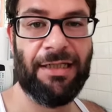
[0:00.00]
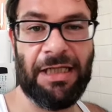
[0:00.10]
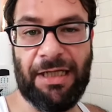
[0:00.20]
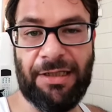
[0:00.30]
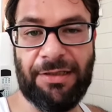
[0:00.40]

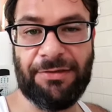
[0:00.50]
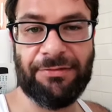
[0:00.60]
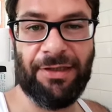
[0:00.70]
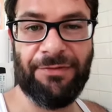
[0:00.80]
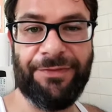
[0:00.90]
I don't know,
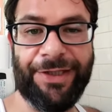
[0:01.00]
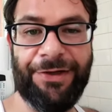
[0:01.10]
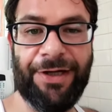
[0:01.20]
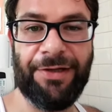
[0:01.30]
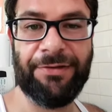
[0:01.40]
I'll
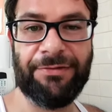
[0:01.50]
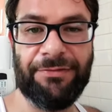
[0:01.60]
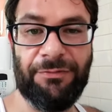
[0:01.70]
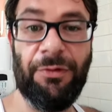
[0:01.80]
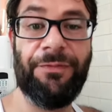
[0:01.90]
figure it out.
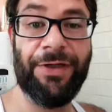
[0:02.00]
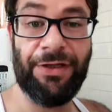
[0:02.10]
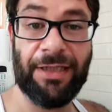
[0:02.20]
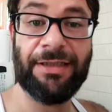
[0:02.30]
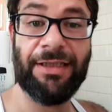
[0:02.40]
We'll figure
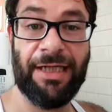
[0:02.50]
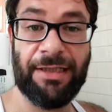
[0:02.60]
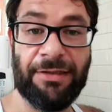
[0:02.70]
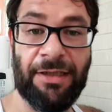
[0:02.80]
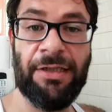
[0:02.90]
it out
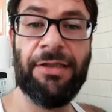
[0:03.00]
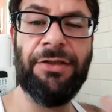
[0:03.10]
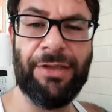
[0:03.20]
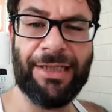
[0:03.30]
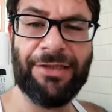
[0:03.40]
together.
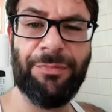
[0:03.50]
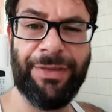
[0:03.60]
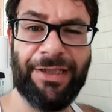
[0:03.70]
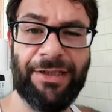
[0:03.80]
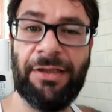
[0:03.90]
You guys will
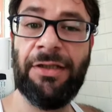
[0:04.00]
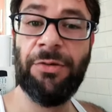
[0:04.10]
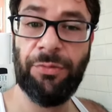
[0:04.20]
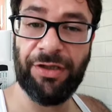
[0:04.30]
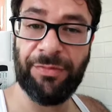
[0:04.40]
be here
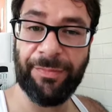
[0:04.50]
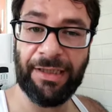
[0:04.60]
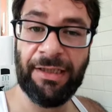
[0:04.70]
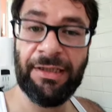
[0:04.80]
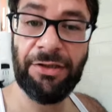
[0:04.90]
with me
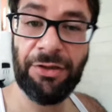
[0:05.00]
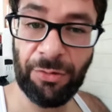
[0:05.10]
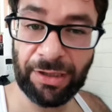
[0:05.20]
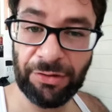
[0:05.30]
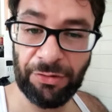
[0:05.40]

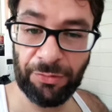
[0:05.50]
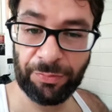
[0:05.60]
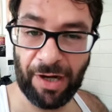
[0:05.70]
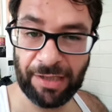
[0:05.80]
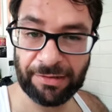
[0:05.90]
throughout the whole
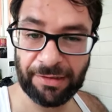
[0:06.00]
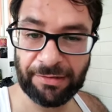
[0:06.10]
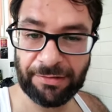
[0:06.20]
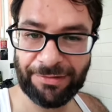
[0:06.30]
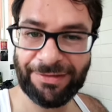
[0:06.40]

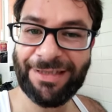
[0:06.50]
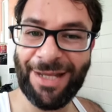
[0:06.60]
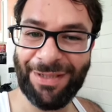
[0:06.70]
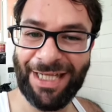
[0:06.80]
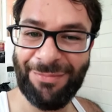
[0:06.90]
process.
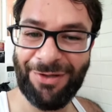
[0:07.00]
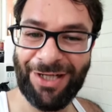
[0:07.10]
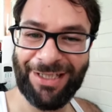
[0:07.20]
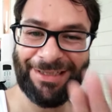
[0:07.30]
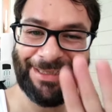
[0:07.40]
Happy Labor Day.